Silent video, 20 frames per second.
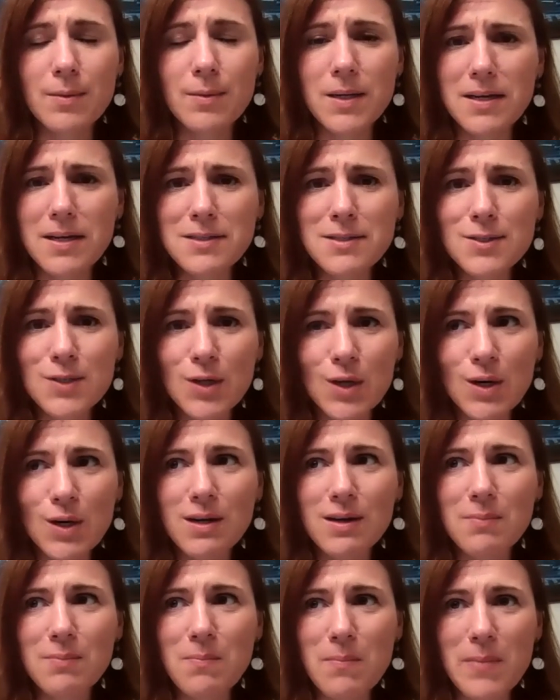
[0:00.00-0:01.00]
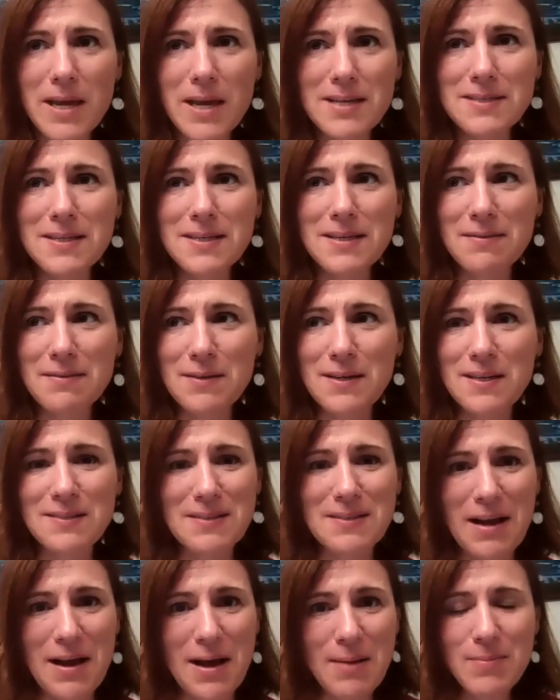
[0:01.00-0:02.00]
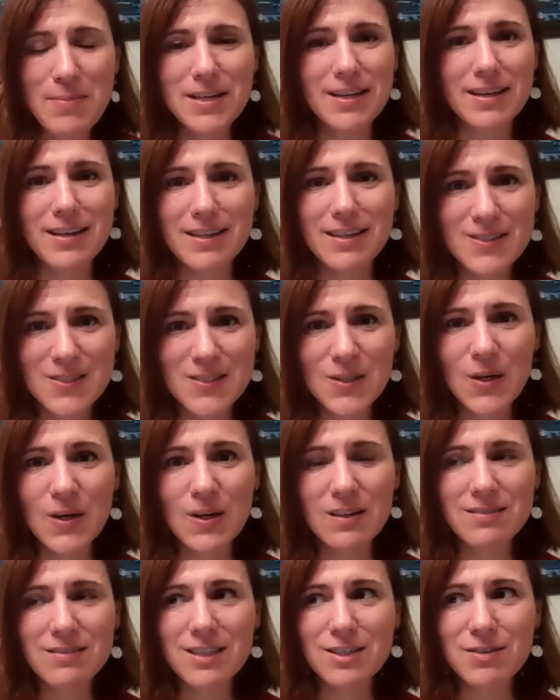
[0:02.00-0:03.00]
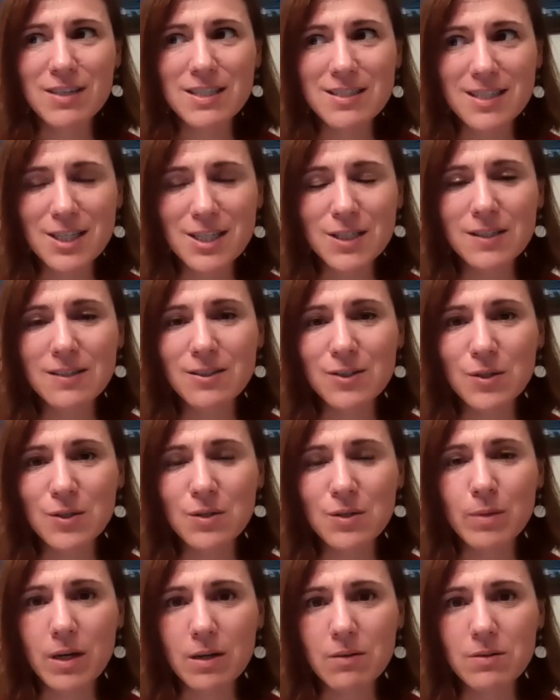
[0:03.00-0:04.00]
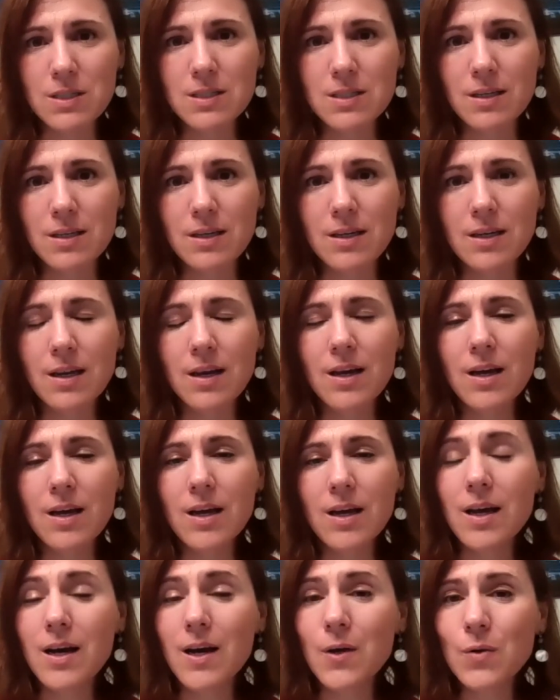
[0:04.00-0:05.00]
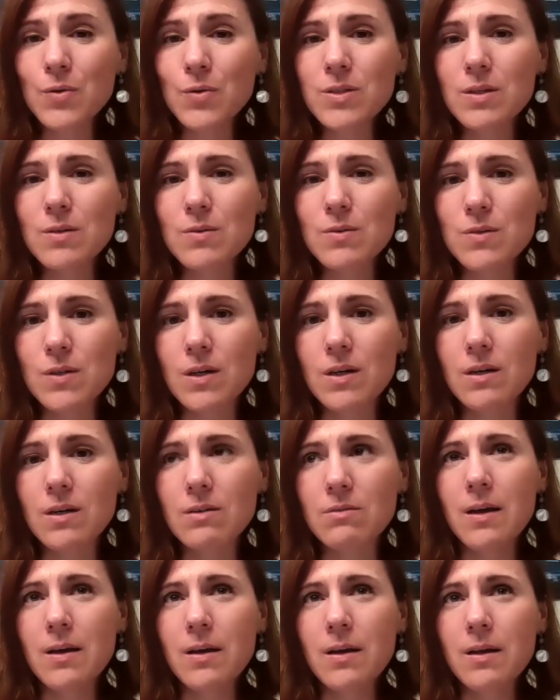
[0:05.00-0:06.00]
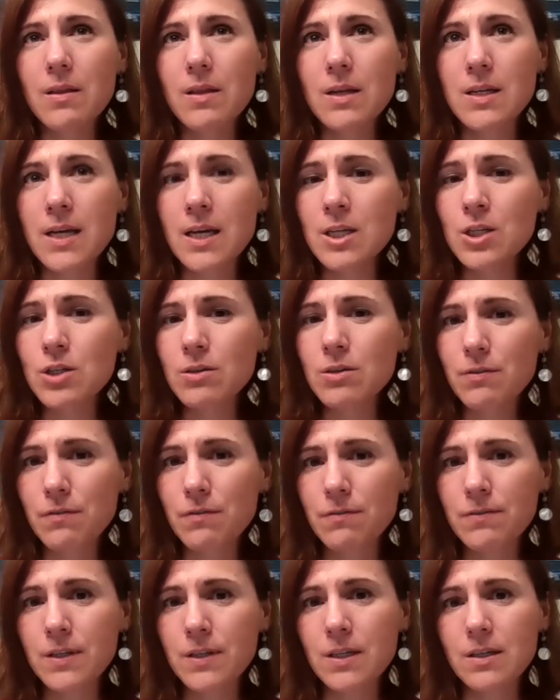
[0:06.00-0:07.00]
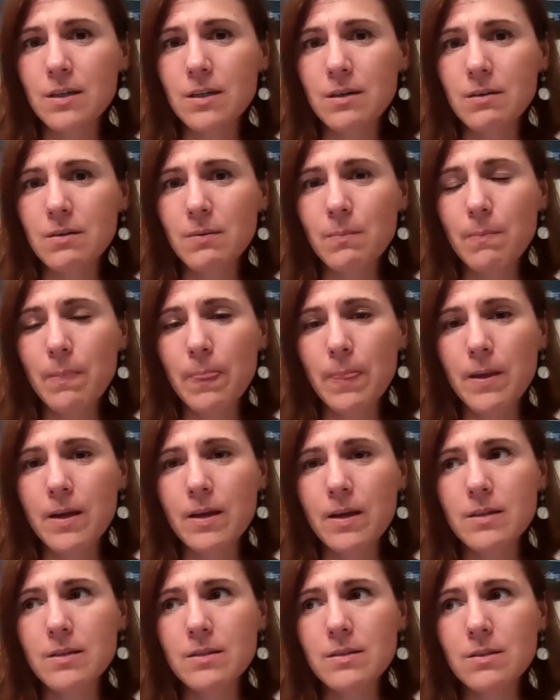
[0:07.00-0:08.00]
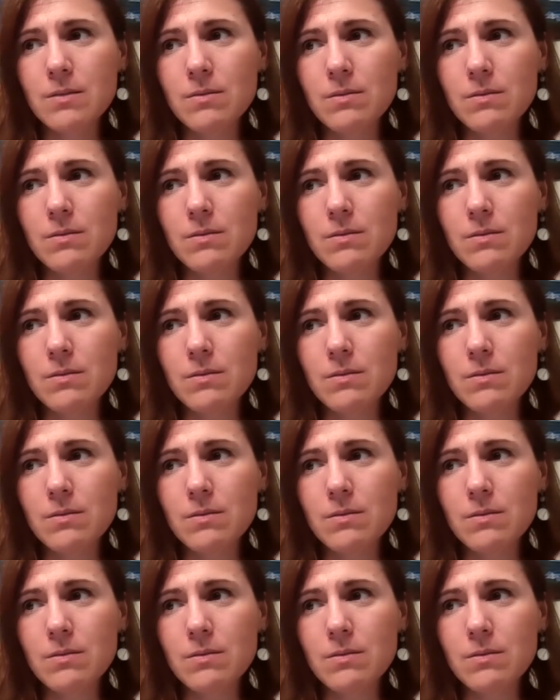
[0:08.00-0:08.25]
I mean, I saw amazing things happen. Like, I saw the transition to democracy. I also saw the danger of fear. And